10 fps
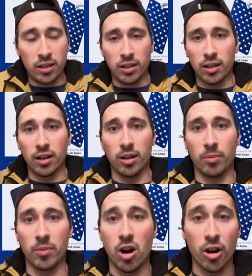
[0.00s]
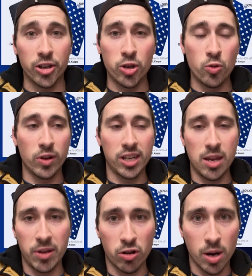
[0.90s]
are you with
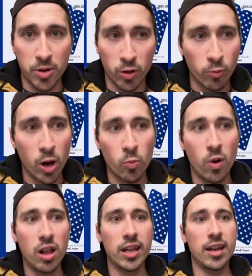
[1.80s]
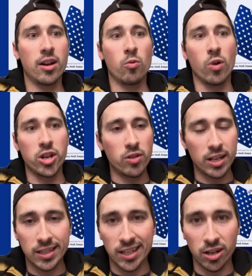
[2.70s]
keeping crypto in one wallet? What do you
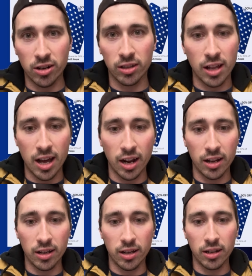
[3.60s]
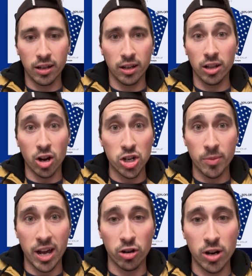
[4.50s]
consider a large
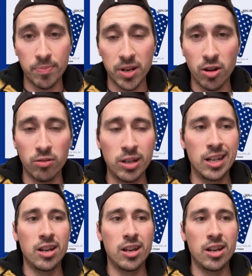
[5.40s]
amount of crypto?